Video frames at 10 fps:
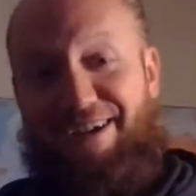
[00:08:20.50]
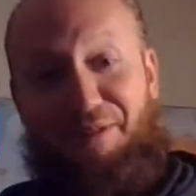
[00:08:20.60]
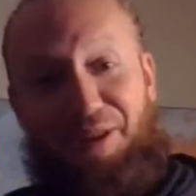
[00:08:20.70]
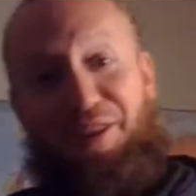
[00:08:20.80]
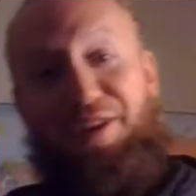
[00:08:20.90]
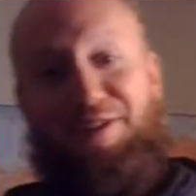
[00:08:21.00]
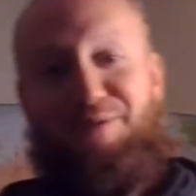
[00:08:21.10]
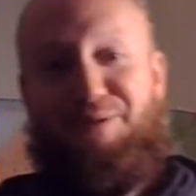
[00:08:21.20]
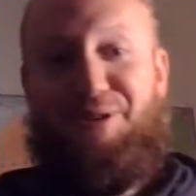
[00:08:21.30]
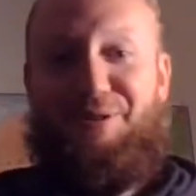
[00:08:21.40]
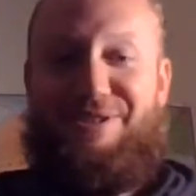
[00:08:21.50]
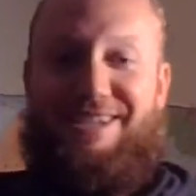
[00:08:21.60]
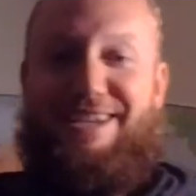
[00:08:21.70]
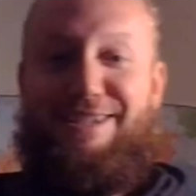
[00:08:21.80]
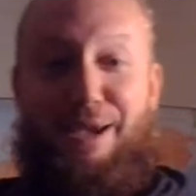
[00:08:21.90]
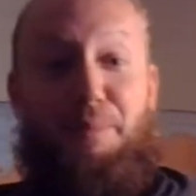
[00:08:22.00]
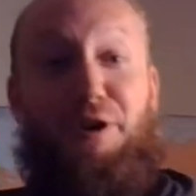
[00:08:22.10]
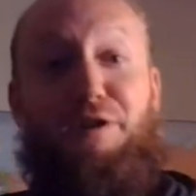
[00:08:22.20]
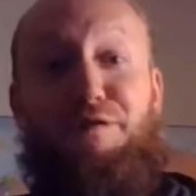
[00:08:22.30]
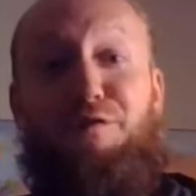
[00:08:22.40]
one of the things we would always say is, I'm
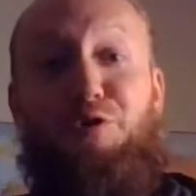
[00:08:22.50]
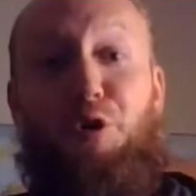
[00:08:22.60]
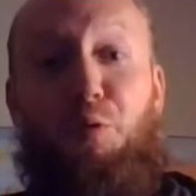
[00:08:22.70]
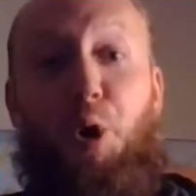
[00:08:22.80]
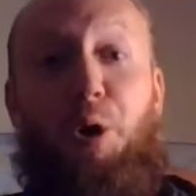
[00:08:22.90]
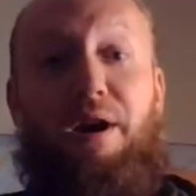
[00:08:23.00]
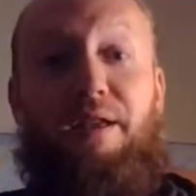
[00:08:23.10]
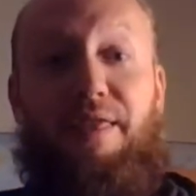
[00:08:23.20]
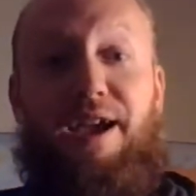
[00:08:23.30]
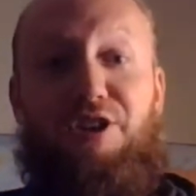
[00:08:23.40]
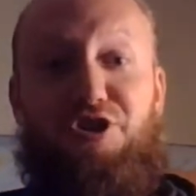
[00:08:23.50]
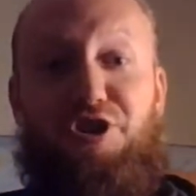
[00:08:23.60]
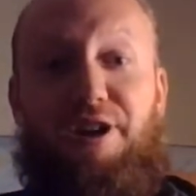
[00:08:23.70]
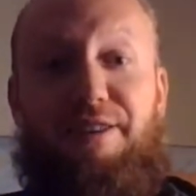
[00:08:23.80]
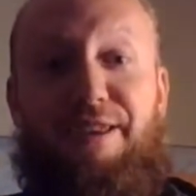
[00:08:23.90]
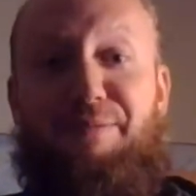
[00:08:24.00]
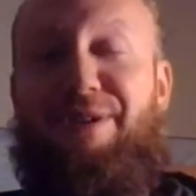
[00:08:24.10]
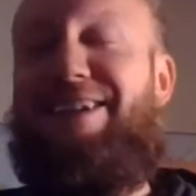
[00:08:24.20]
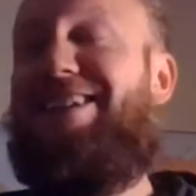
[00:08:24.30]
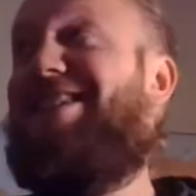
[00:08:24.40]
going to Fukuoka that shit. That
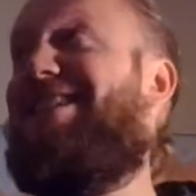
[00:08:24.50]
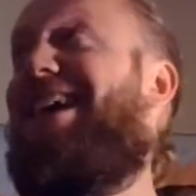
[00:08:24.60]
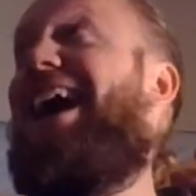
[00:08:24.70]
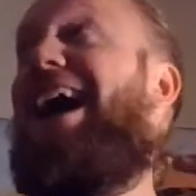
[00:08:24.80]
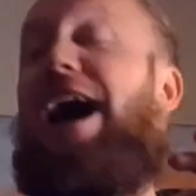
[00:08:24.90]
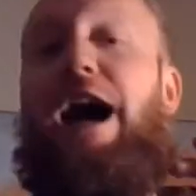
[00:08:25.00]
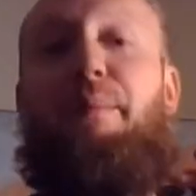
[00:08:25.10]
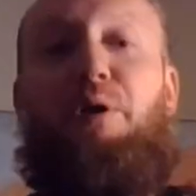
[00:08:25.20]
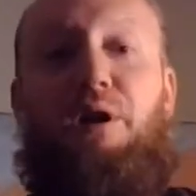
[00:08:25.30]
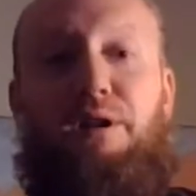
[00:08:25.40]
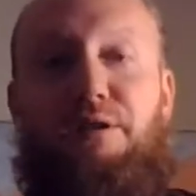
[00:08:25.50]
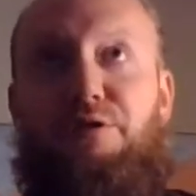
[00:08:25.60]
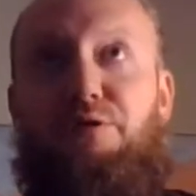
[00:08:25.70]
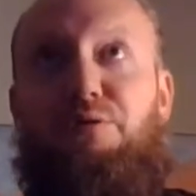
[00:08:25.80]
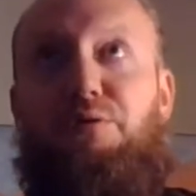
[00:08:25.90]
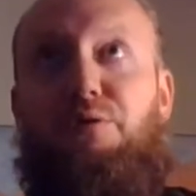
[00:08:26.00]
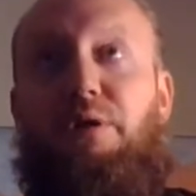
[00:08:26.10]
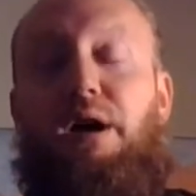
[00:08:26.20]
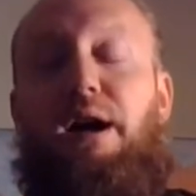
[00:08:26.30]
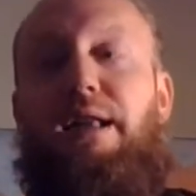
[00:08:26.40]
means I'm going to
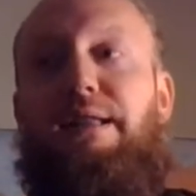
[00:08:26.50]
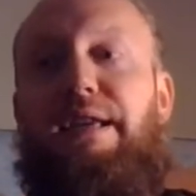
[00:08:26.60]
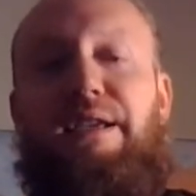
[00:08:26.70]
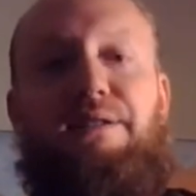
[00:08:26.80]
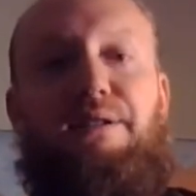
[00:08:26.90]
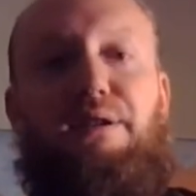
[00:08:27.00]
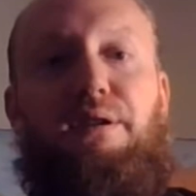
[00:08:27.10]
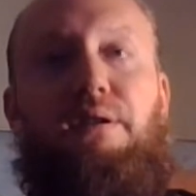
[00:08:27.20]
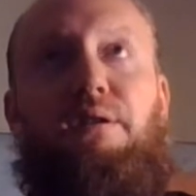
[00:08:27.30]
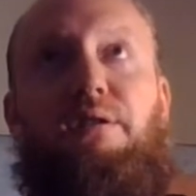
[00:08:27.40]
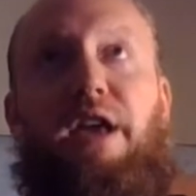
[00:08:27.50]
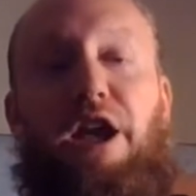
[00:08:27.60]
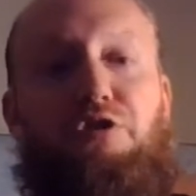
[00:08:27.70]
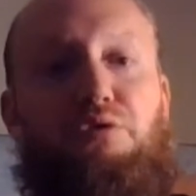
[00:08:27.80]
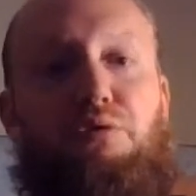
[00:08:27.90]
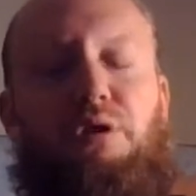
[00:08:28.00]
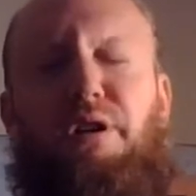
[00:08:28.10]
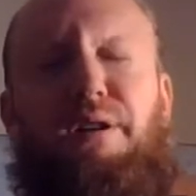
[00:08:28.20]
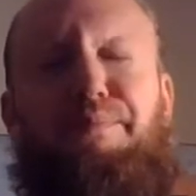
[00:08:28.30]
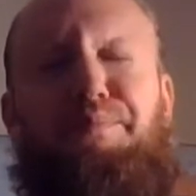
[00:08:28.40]
do a lazy, natural,
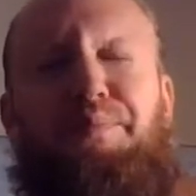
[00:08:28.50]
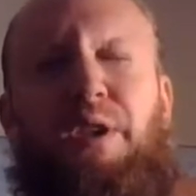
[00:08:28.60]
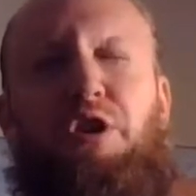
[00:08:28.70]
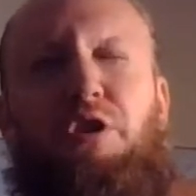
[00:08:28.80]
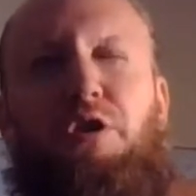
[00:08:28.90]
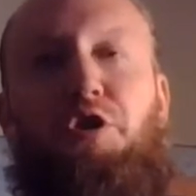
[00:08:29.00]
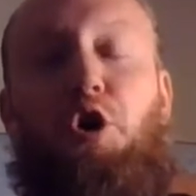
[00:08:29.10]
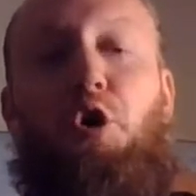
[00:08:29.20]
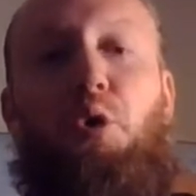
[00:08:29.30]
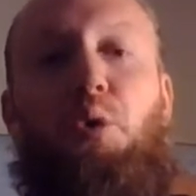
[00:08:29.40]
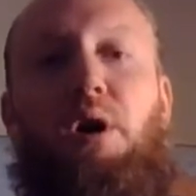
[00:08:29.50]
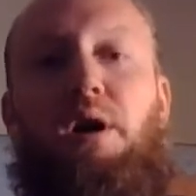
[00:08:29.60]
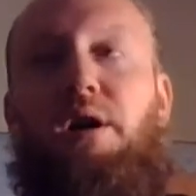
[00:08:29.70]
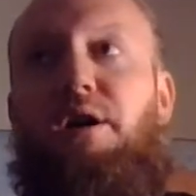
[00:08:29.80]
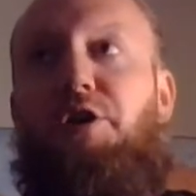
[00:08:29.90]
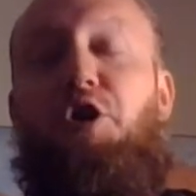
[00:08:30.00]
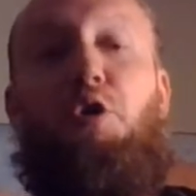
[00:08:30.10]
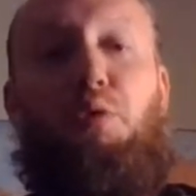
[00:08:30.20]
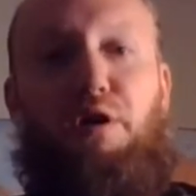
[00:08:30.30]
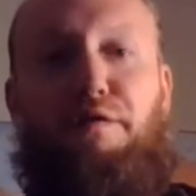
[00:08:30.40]
no
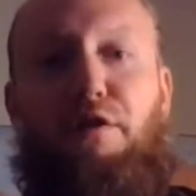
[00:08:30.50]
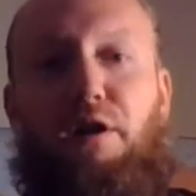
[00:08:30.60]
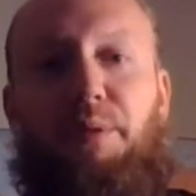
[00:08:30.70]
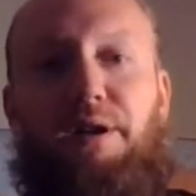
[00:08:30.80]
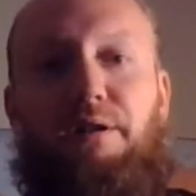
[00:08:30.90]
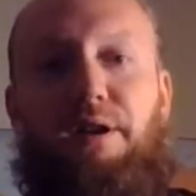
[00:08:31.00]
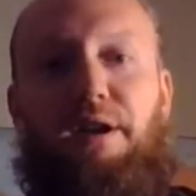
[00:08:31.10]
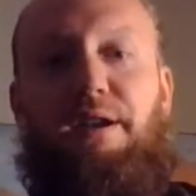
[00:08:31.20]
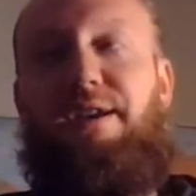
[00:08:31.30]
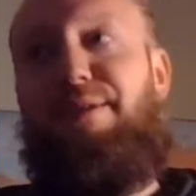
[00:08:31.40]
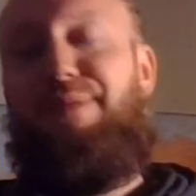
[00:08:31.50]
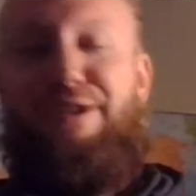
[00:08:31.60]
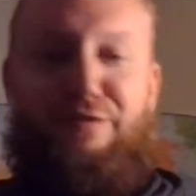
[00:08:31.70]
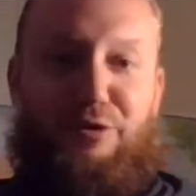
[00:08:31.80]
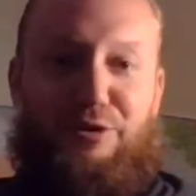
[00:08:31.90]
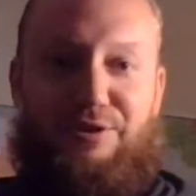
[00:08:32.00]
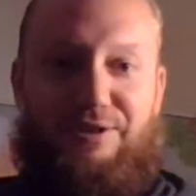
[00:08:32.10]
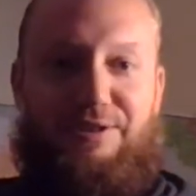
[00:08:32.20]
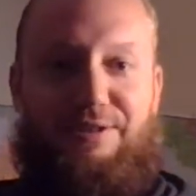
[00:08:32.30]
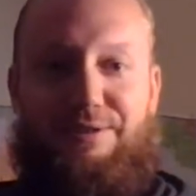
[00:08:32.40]
work farming, okay? But of course,
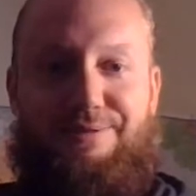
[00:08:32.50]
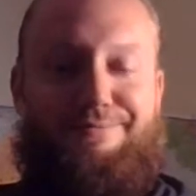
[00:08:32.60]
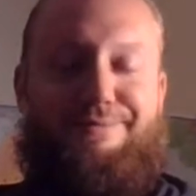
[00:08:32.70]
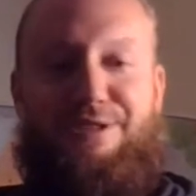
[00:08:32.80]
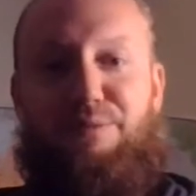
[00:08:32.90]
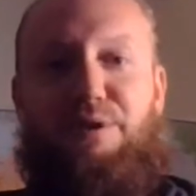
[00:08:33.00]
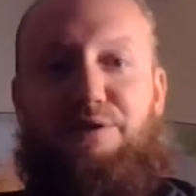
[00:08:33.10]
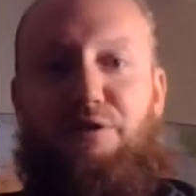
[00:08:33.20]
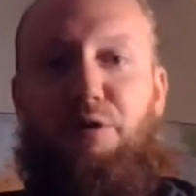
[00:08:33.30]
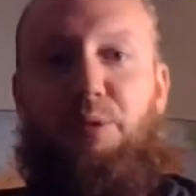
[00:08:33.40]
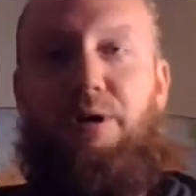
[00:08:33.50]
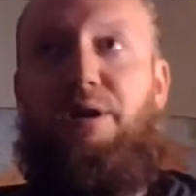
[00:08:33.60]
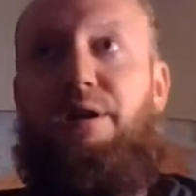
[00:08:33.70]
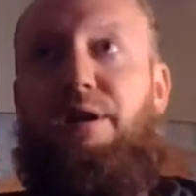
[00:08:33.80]
it's a misnomer.